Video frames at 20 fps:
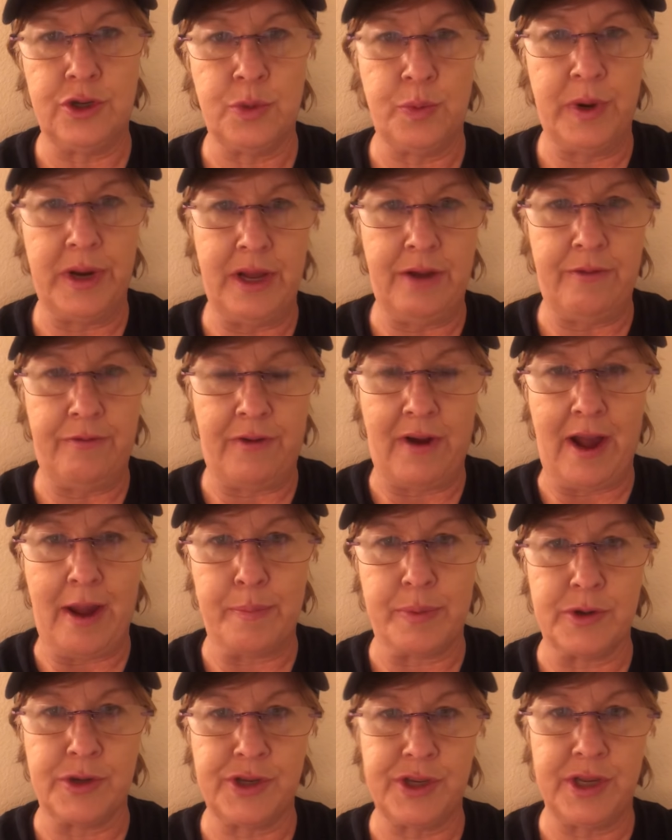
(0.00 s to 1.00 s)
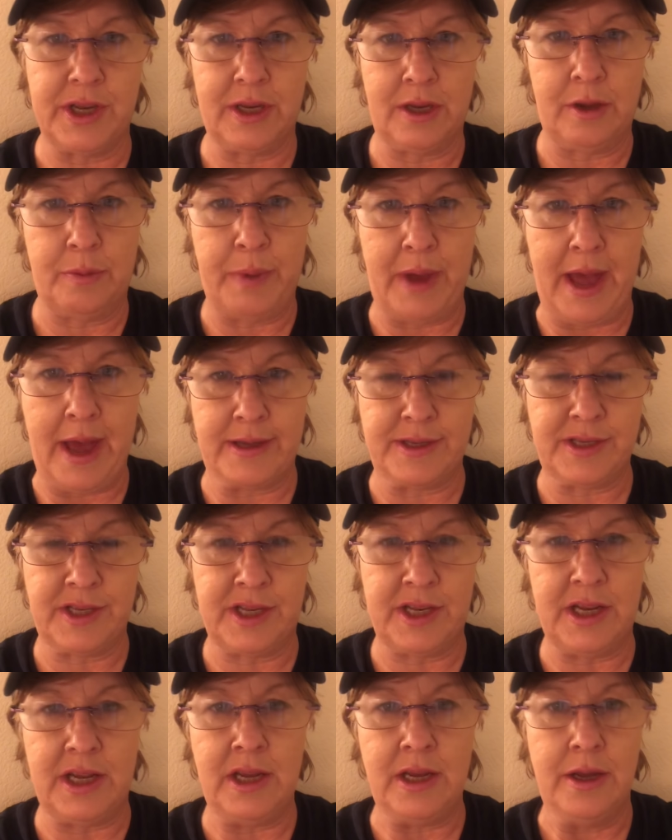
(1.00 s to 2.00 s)
25%
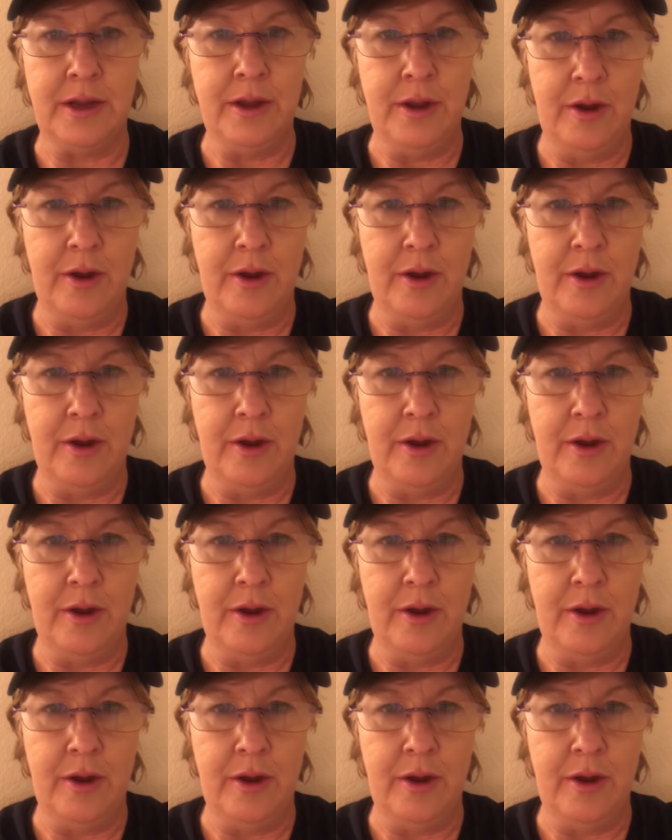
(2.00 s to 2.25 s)
capacity